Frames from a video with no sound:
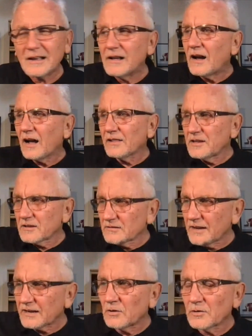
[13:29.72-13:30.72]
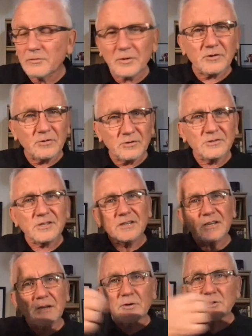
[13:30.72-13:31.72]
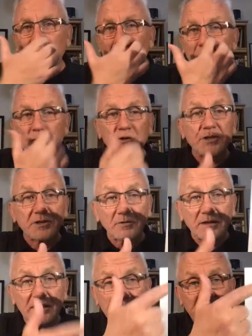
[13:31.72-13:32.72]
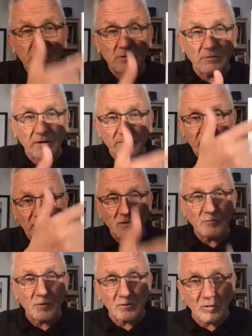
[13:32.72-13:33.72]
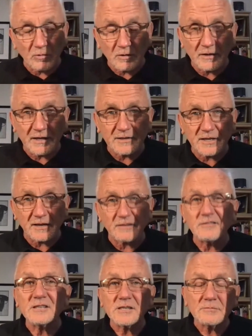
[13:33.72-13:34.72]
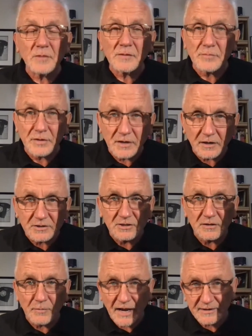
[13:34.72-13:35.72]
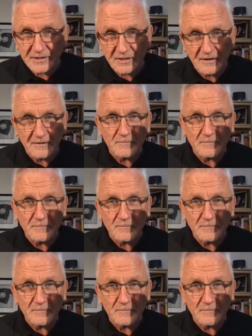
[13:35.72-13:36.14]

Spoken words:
I'll either let go of the recruiters or get more job orders. So these two are very well correlated together. This is my production capacity.